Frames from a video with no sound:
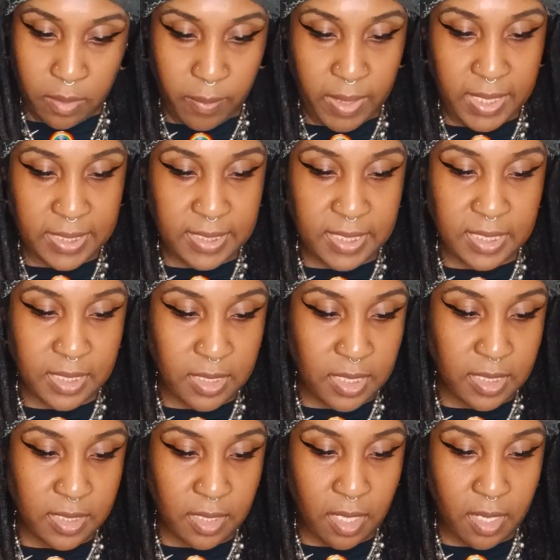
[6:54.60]
because this
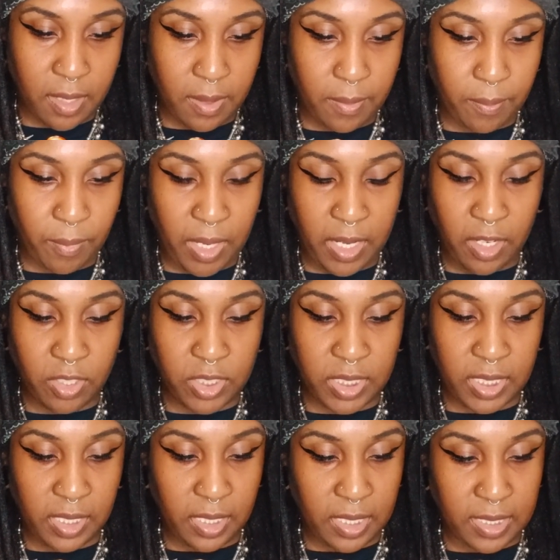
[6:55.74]

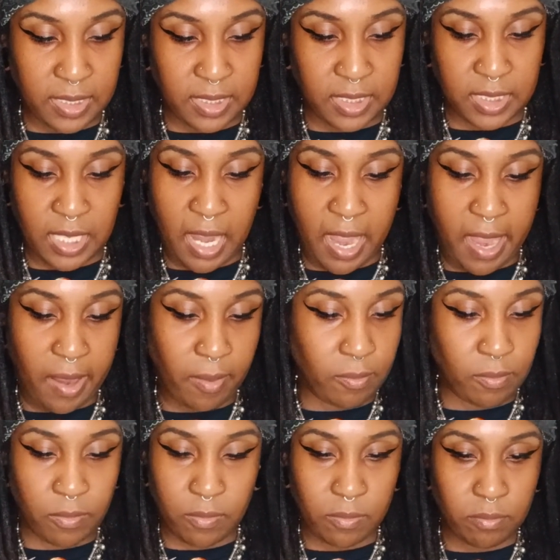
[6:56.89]
energy is just not,
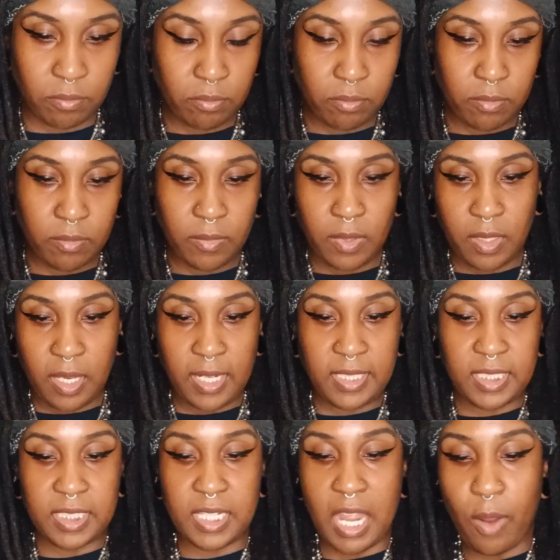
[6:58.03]
it's
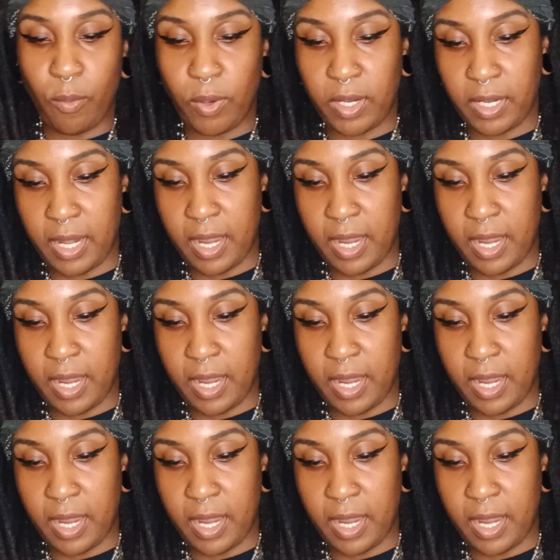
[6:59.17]
just not working